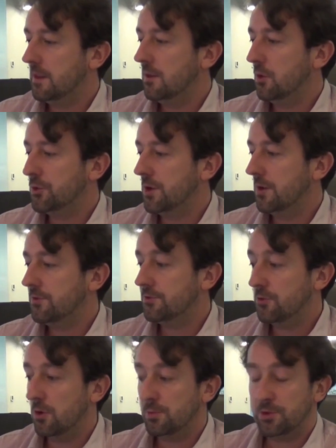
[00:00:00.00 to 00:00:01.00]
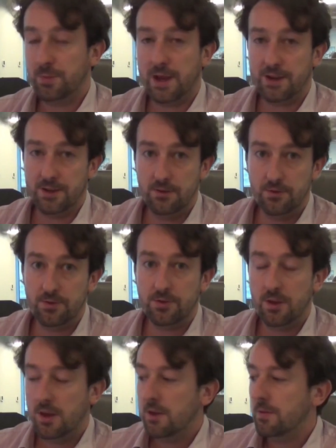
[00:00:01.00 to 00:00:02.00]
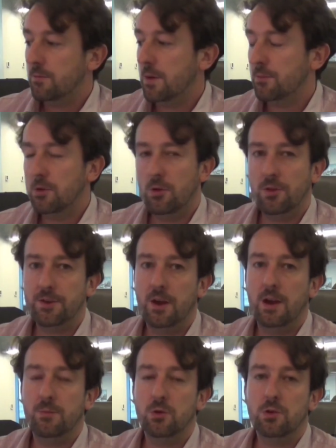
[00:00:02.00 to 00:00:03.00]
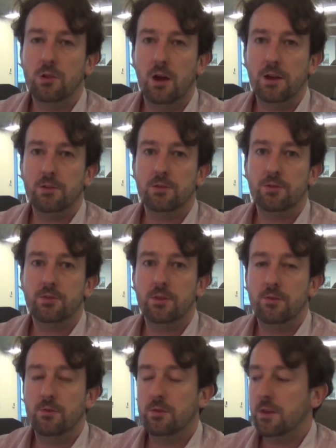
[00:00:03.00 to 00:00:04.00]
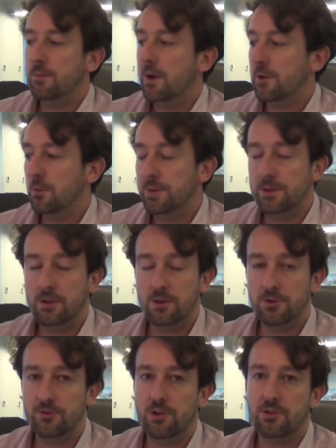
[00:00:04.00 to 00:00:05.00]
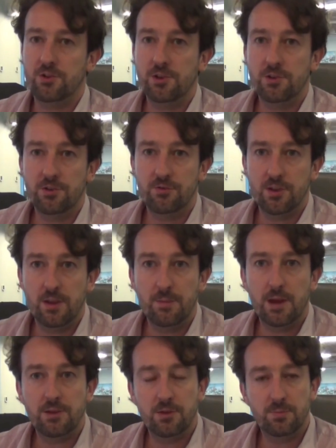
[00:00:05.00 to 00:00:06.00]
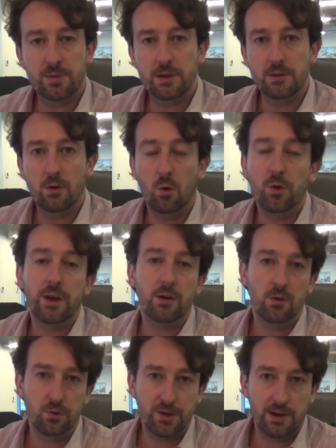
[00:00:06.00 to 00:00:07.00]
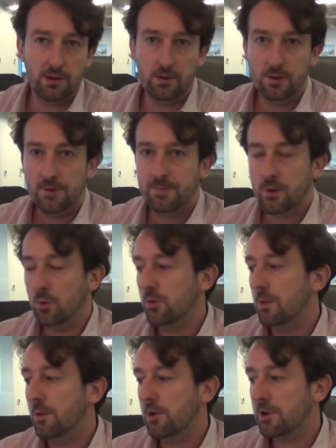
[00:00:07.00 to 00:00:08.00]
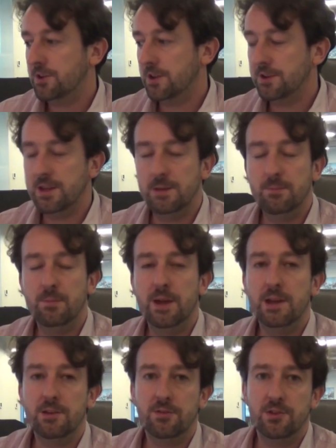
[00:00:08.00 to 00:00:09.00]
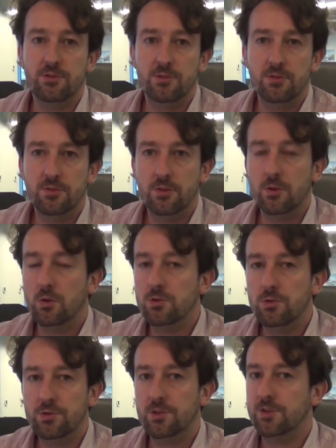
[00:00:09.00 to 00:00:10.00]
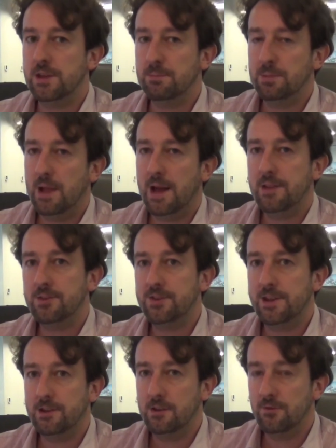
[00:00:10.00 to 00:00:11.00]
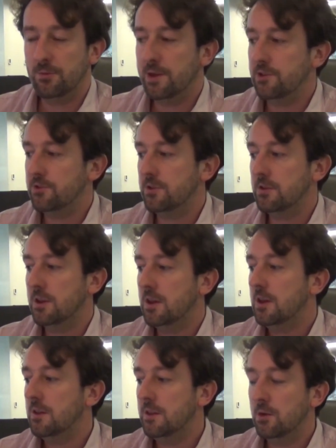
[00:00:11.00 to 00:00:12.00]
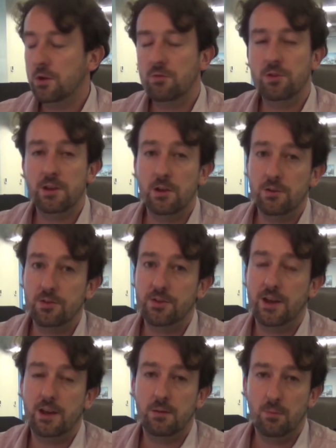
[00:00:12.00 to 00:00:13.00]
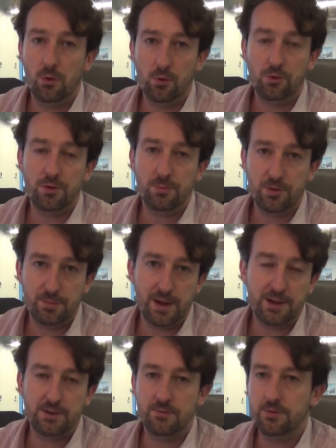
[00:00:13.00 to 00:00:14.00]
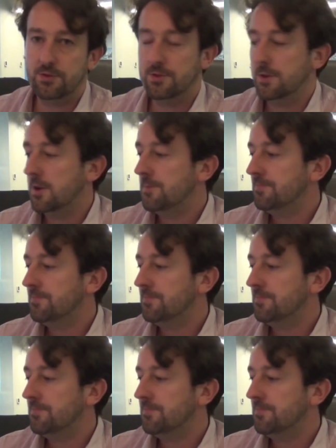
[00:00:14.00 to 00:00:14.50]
They also have strong perspectives. Remember, a lot of the time your clients, they might not be in the construction industry, they may just be owning a hotel or in the marketing team making decisions. They're not used to seeing plans, technical information. They only really understand models and perspectives.